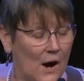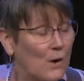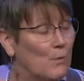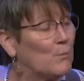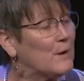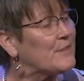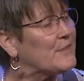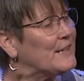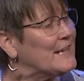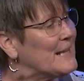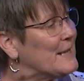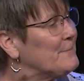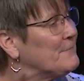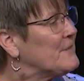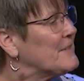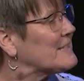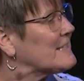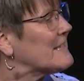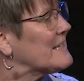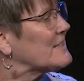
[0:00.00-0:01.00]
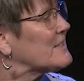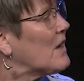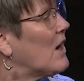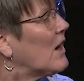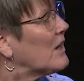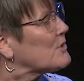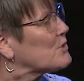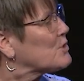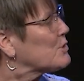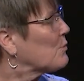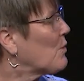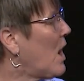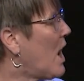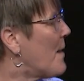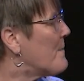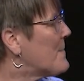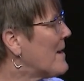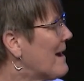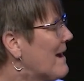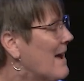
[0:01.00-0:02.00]
with an emphasis on
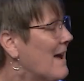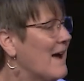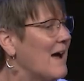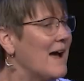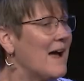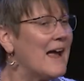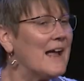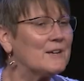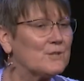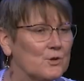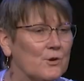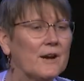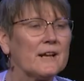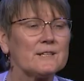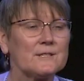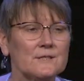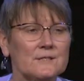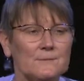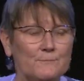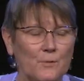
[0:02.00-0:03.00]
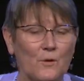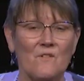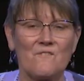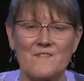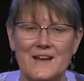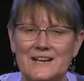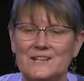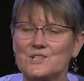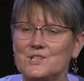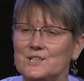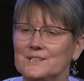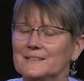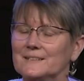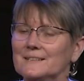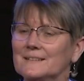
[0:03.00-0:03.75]
trauma and transformation.